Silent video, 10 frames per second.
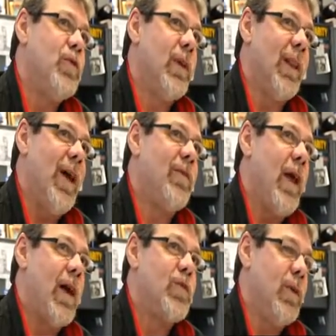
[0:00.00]
left,
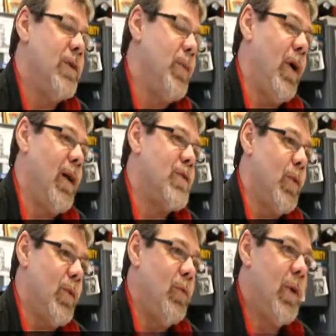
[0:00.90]
actually, to be honest
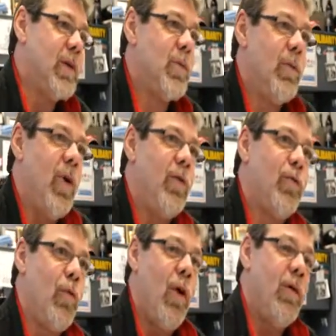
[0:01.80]
with you, because we've gone
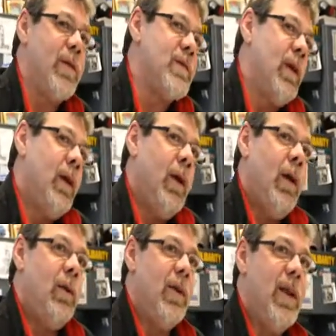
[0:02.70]
through all of this.
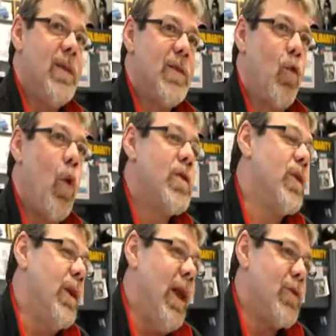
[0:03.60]
Today is a
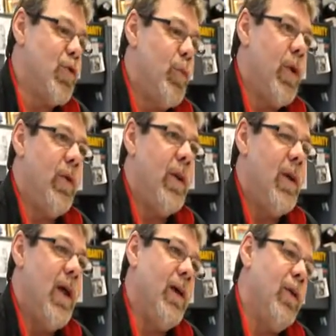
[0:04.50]
question and answer
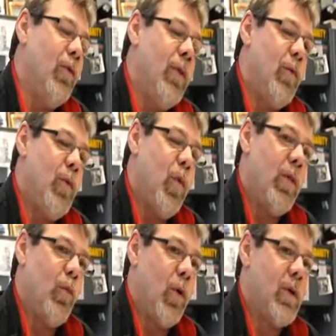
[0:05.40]
period, that we
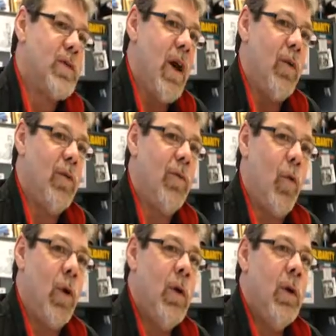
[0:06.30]
brought the workers down here
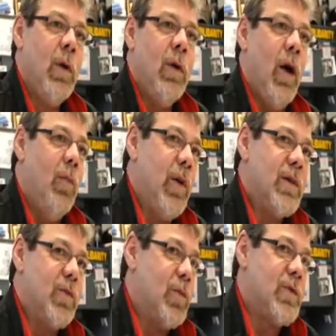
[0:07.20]
for,
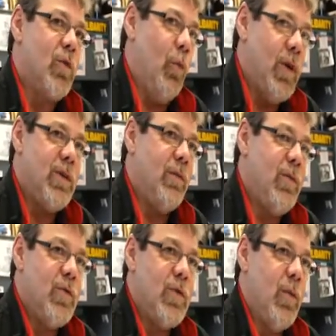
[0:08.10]
because there was so much
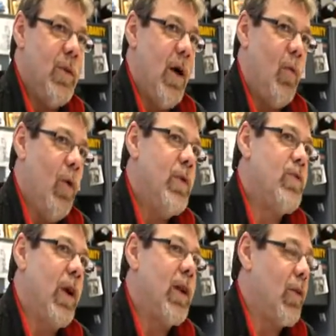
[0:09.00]
confusion. We thought, well, we
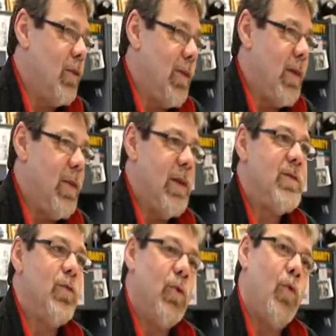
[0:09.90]
try to clarify
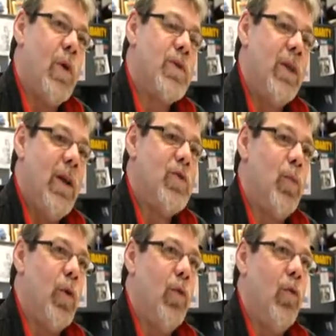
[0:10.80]
things, do a question and answer
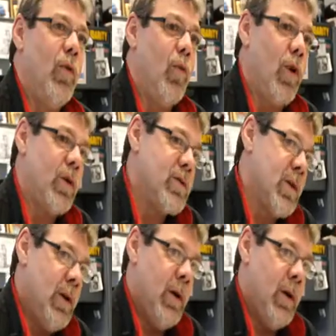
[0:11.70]
period with the workers,